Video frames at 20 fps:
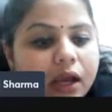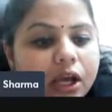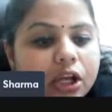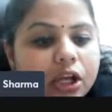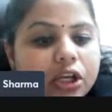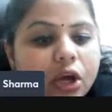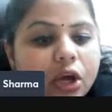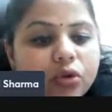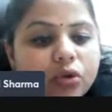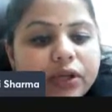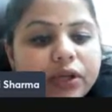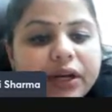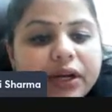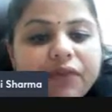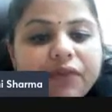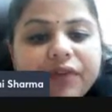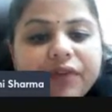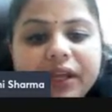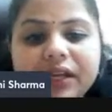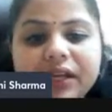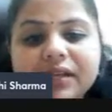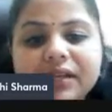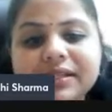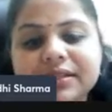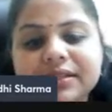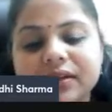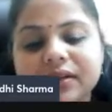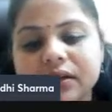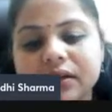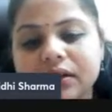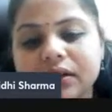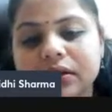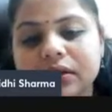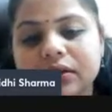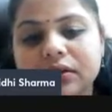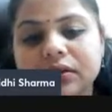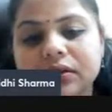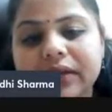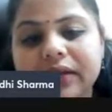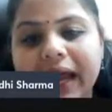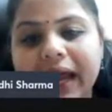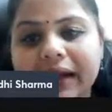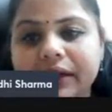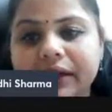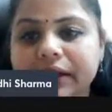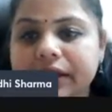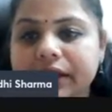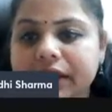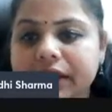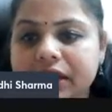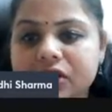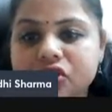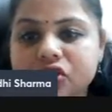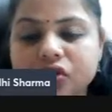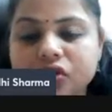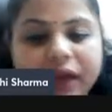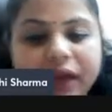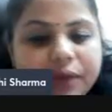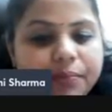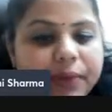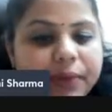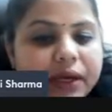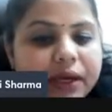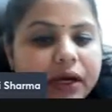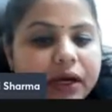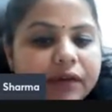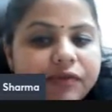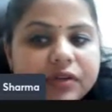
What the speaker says: Now, there are various categories of IPR.